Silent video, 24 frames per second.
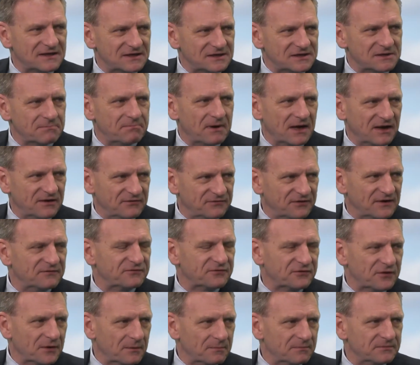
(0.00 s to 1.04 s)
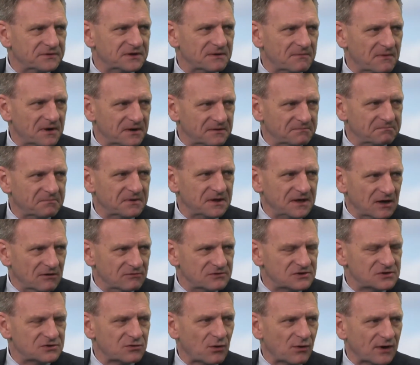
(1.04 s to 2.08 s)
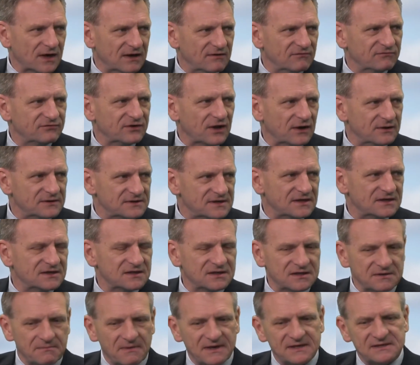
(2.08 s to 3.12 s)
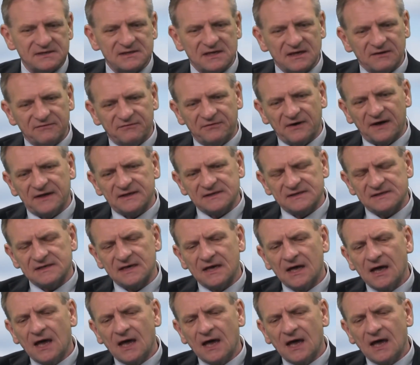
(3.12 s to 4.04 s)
it to benefit from strong inflows into domestic funds.